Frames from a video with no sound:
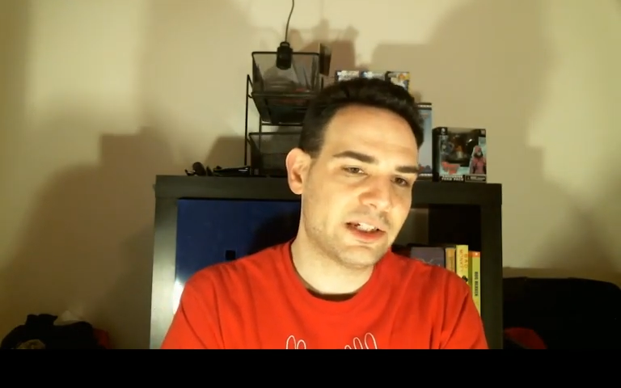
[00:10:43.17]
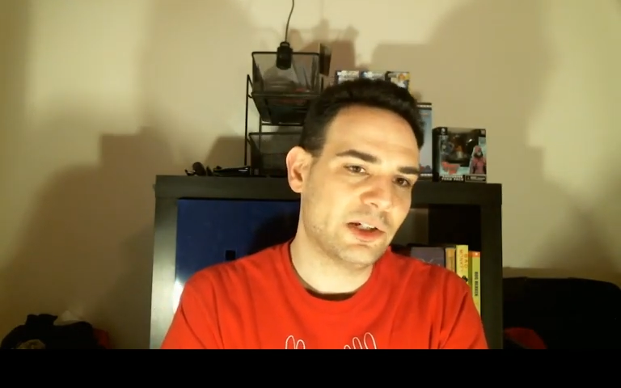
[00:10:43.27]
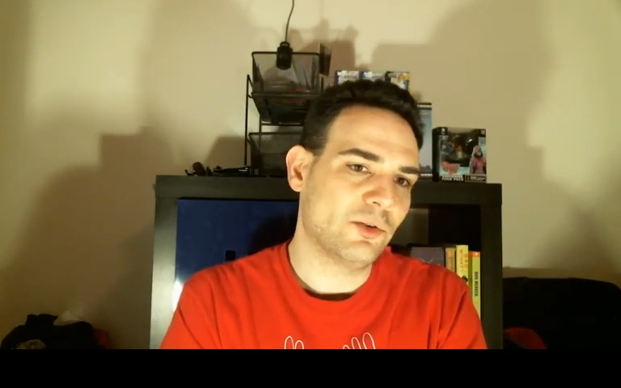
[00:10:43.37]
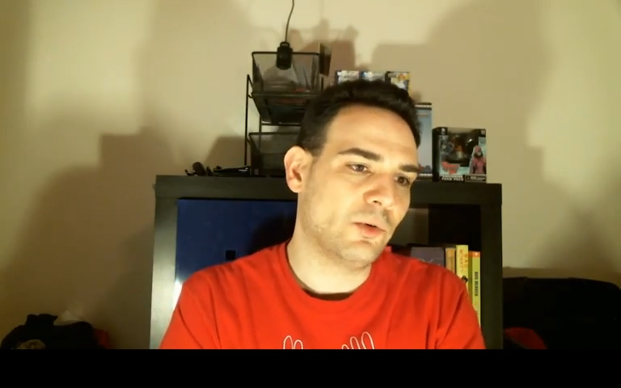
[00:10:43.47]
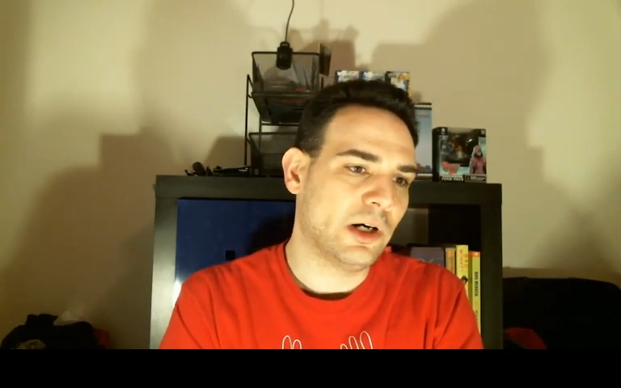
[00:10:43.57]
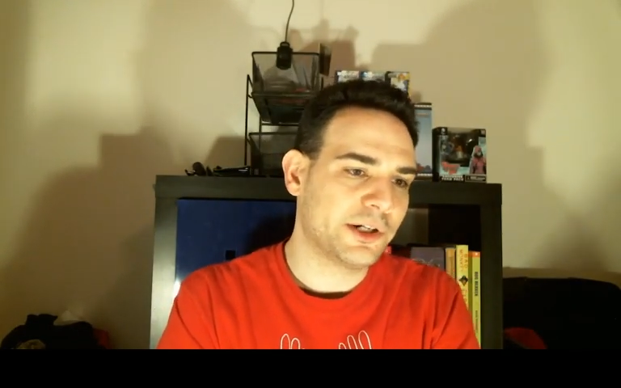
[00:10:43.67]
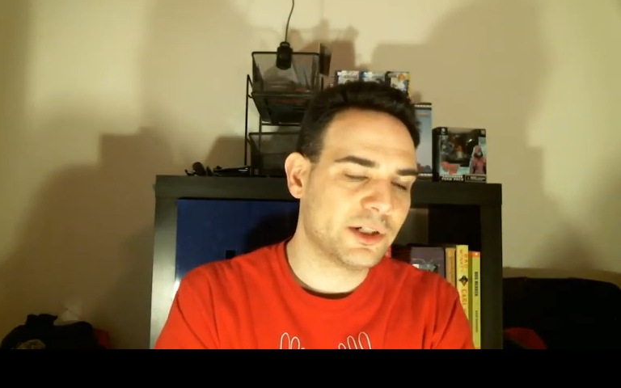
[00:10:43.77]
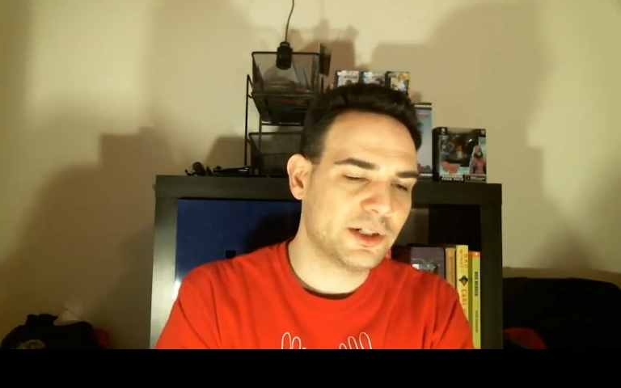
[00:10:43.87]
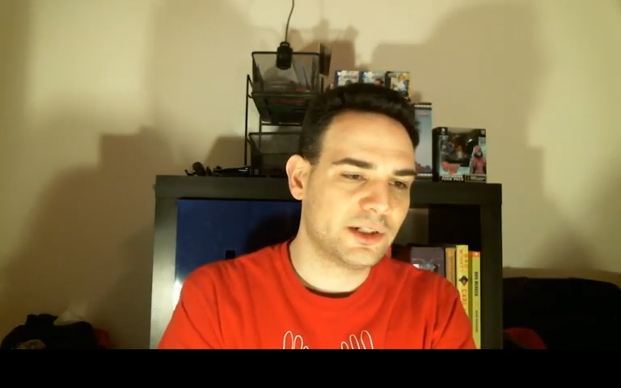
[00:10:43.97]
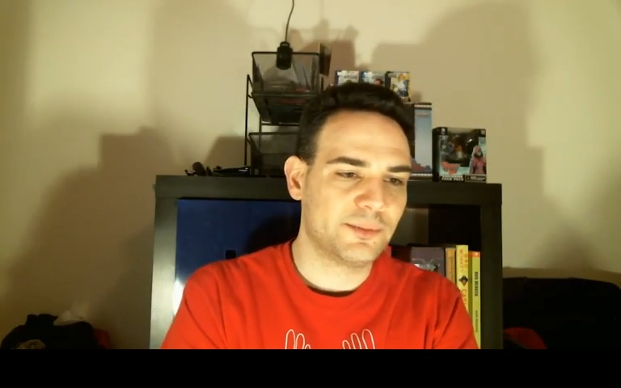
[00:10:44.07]
While
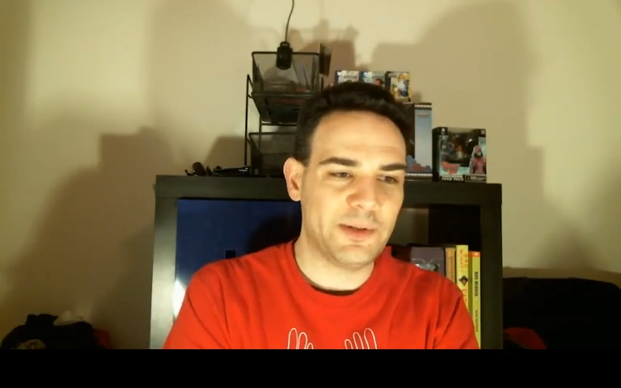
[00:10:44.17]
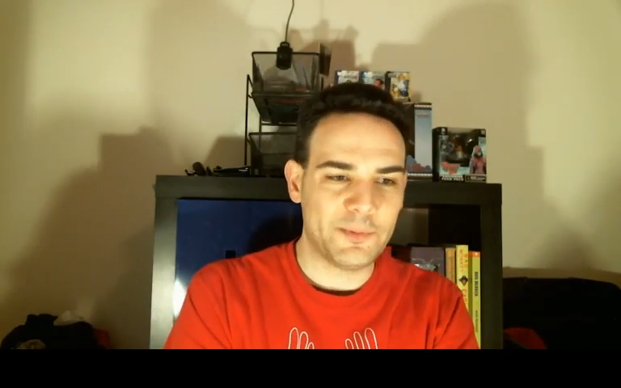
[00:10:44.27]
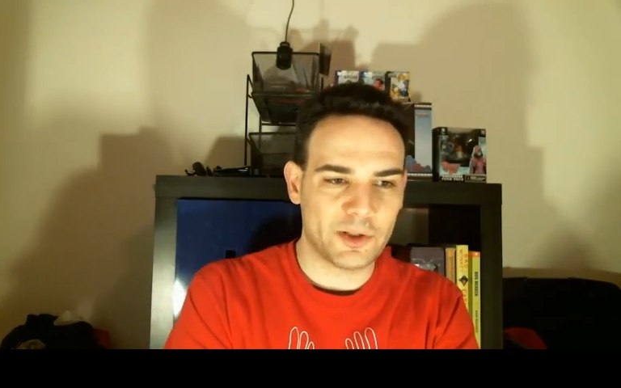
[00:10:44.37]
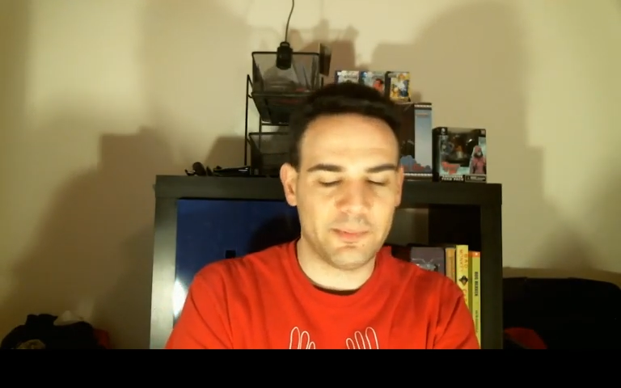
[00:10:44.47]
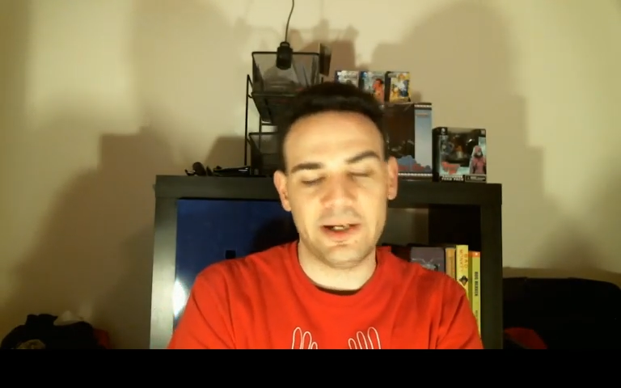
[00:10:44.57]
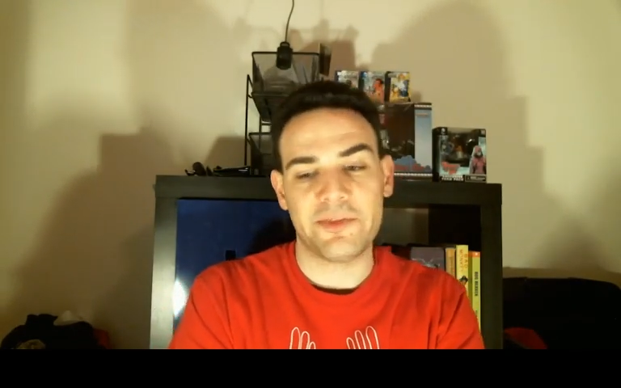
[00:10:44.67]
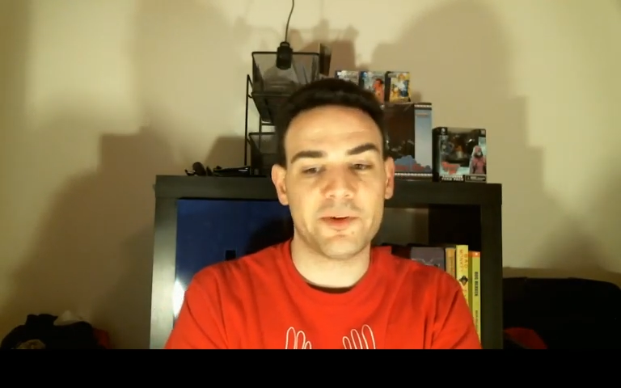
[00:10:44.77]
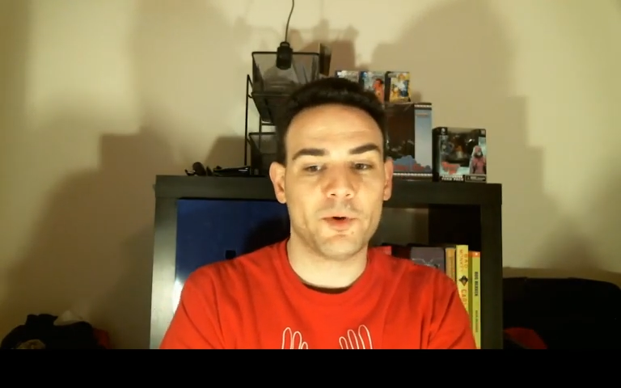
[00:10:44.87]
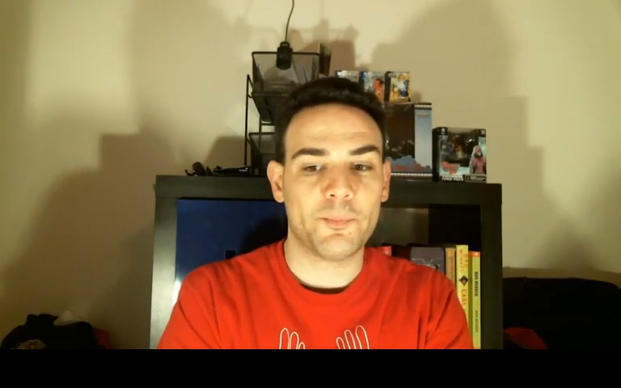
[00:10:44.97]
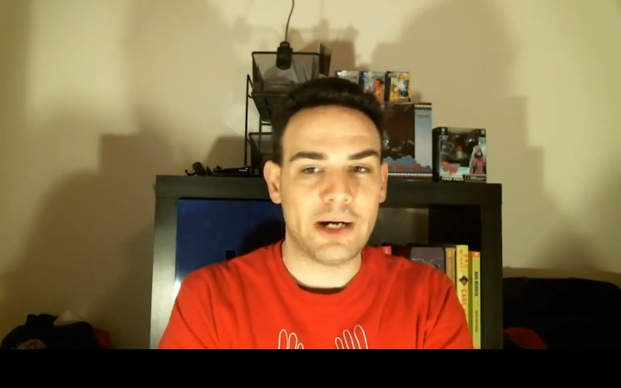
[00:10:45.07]
your people are buying the
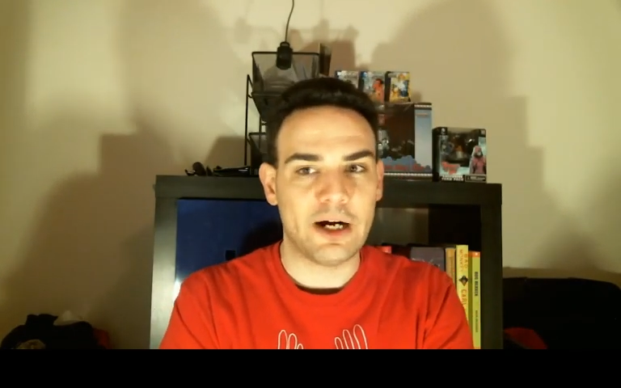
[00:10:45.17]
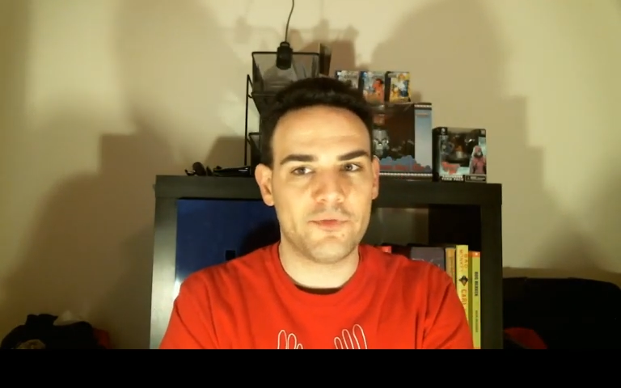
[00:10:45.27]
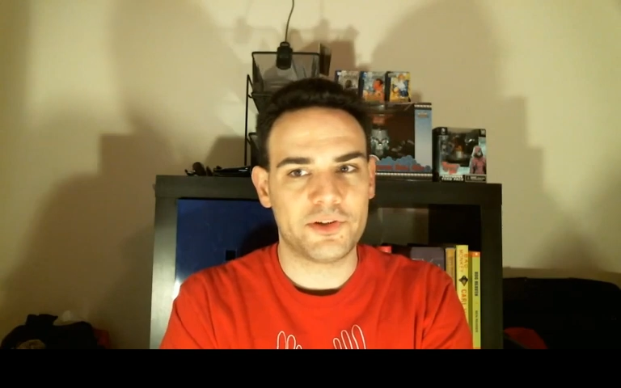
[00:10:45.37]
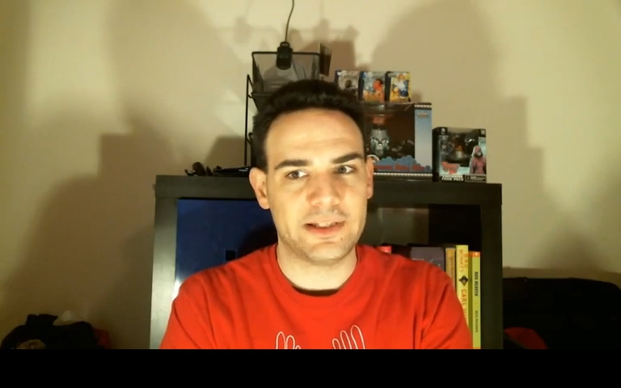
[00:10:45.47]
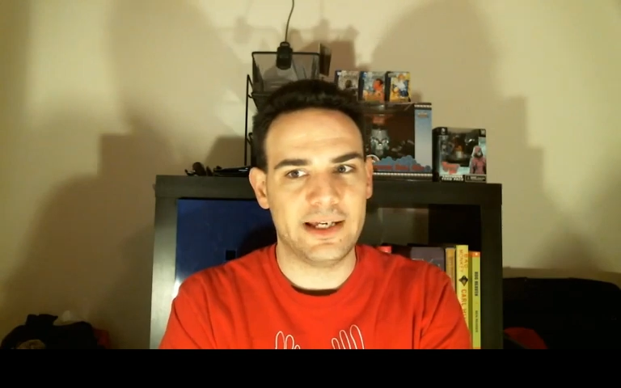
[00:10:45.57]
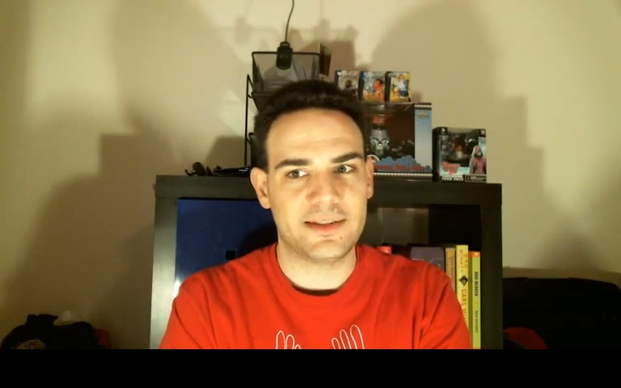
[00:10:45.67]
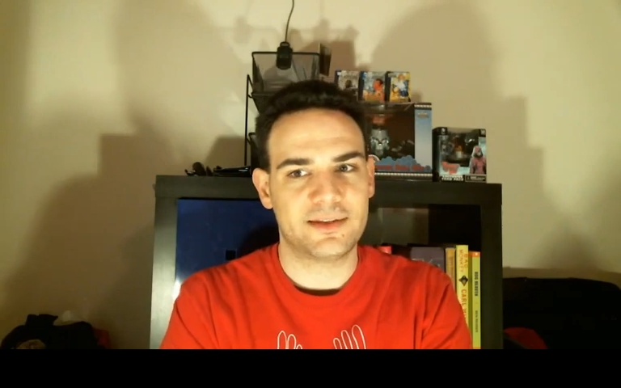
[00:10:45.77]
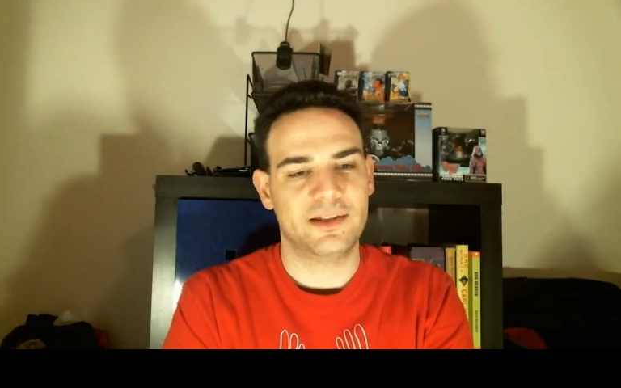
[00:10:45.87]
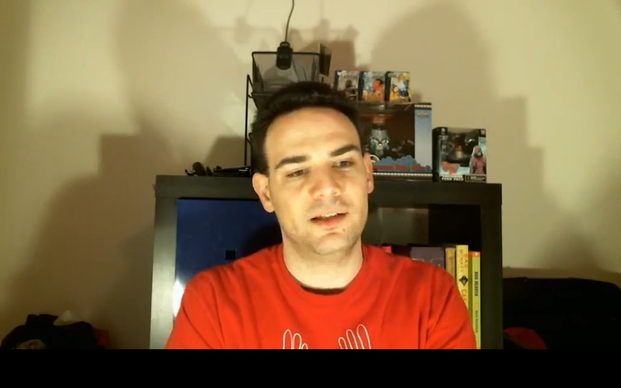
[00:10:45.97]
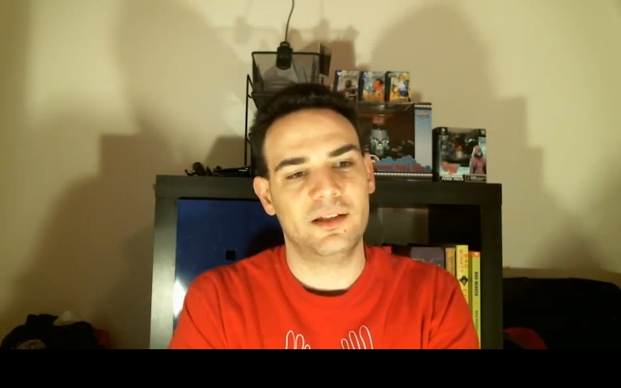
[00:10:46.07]
more powerful sets,
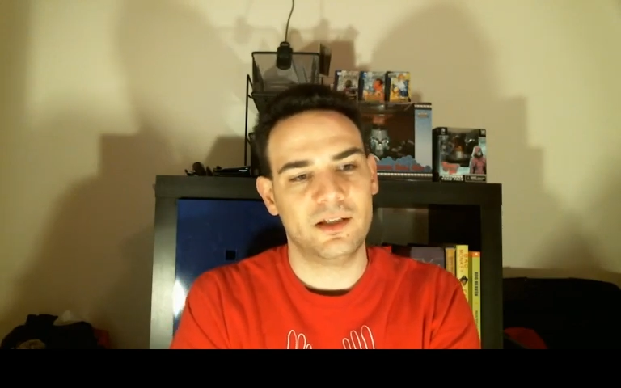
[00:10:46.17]
uh,